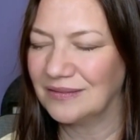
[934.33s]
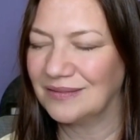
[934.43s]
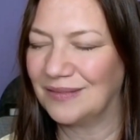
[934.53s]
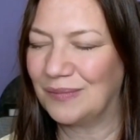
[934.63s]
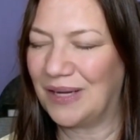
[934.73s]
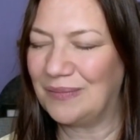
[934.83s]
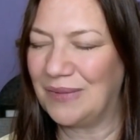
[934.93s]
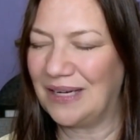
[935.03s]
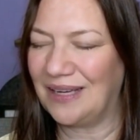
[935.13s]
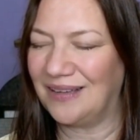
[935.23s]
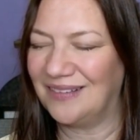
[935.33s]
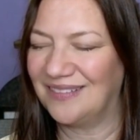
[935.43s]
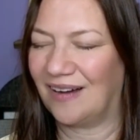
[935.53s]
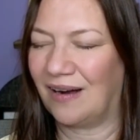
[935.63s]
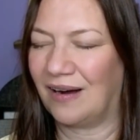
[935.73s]
but many
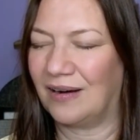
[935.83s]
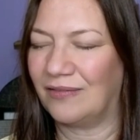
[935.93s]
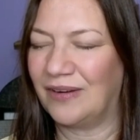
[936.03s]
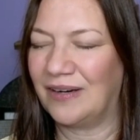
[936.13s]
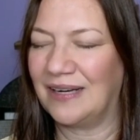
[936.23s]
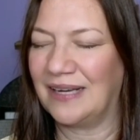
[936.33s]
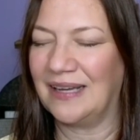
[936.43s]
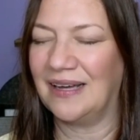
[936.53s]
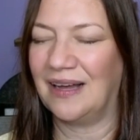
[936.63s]
are very